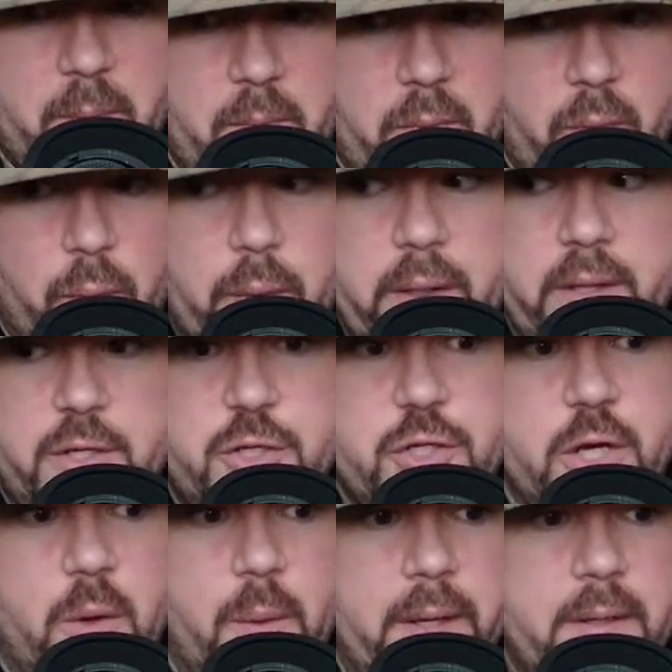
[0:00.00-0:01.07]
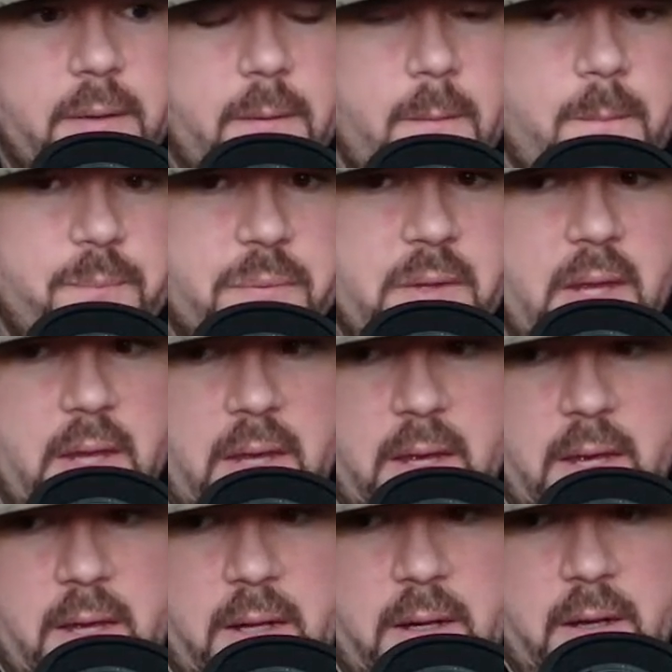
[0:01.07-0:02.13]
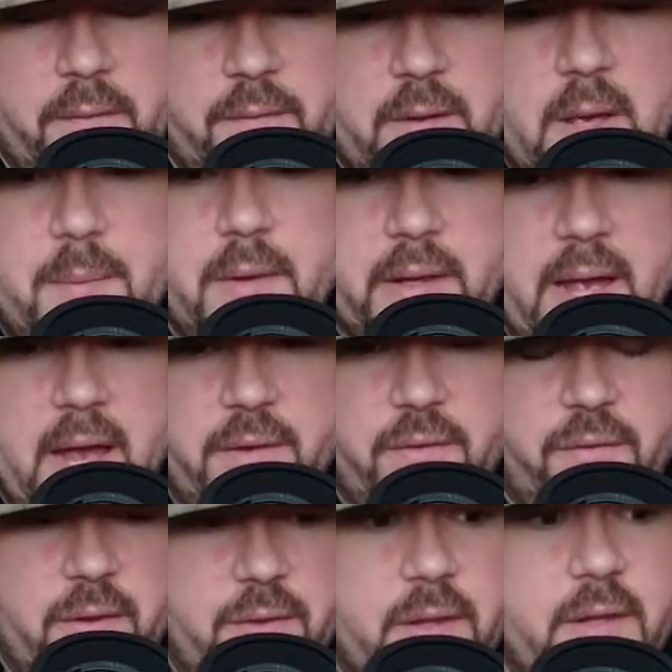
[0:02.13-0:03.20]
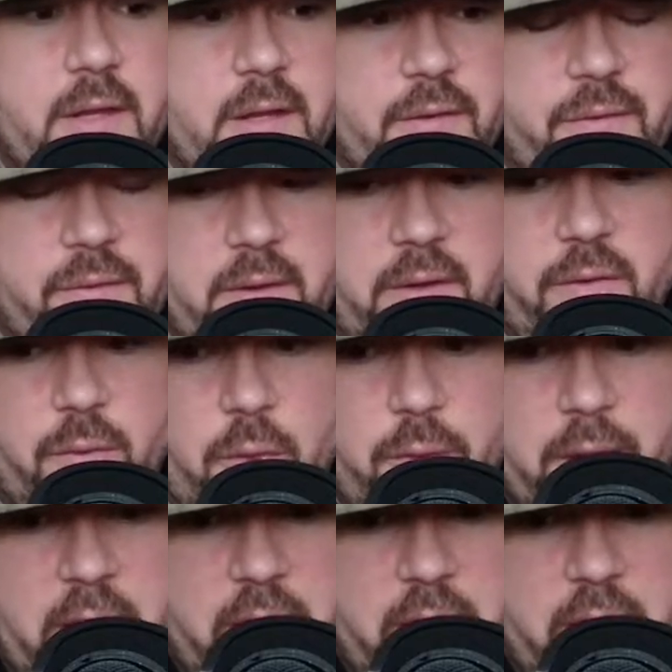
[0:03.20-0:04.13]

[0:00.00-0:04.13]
really show it. And a couple of guys have said that he's thrown down a